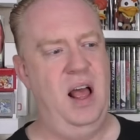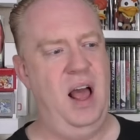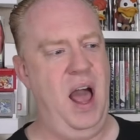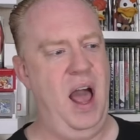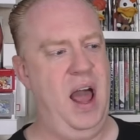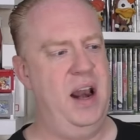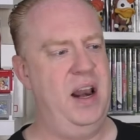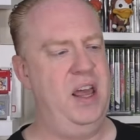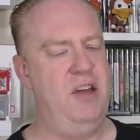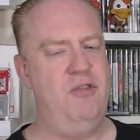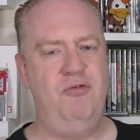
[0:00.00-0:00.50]

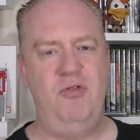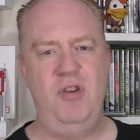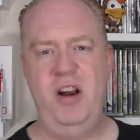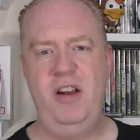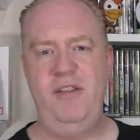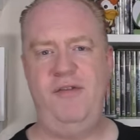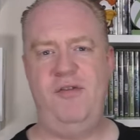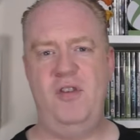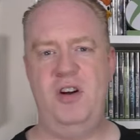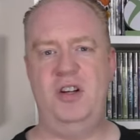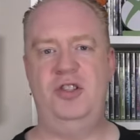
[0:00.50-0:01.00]
and it
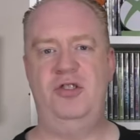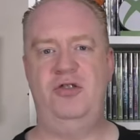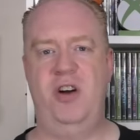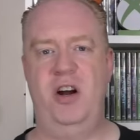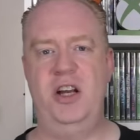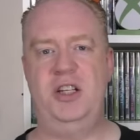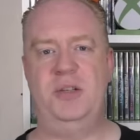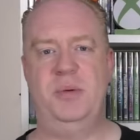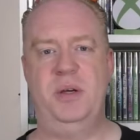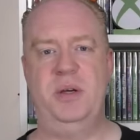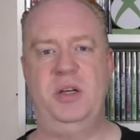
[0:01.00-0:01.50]
really
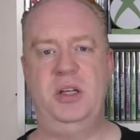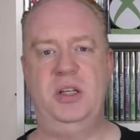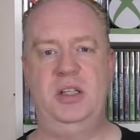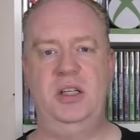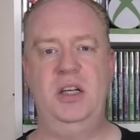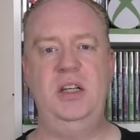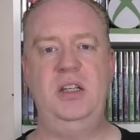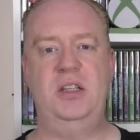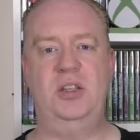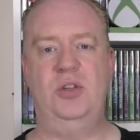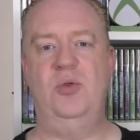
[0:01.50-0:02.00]
frustrates me, because
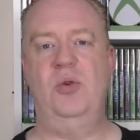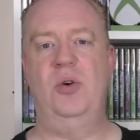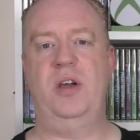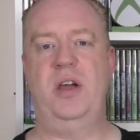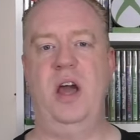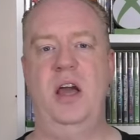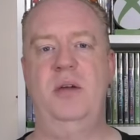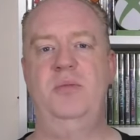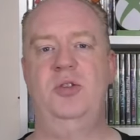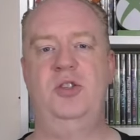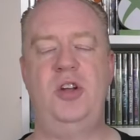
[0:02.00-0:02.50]
these sort of
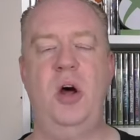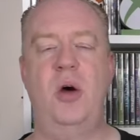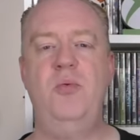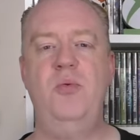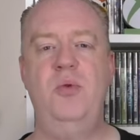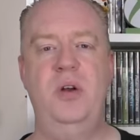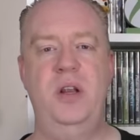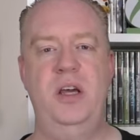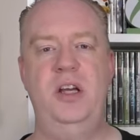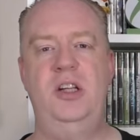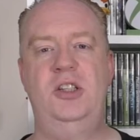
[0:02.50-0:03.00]
games
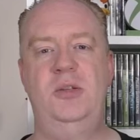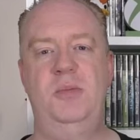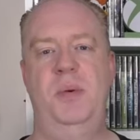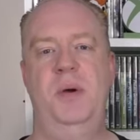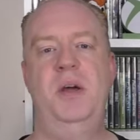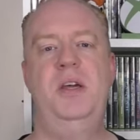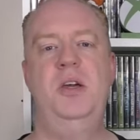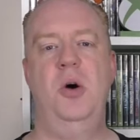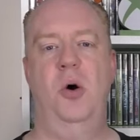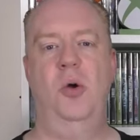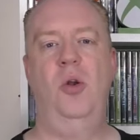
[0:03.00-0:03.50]
don't need to
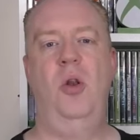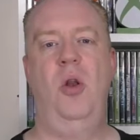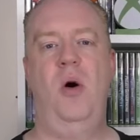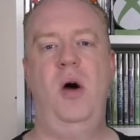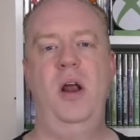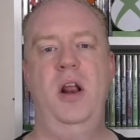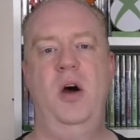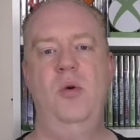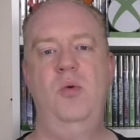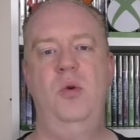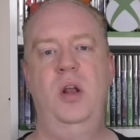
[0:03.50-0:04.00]
be
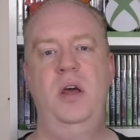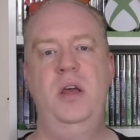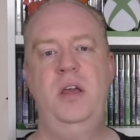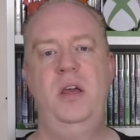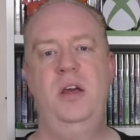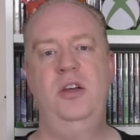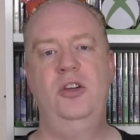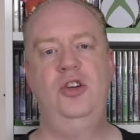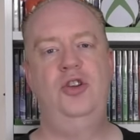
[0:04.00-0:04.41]
online only.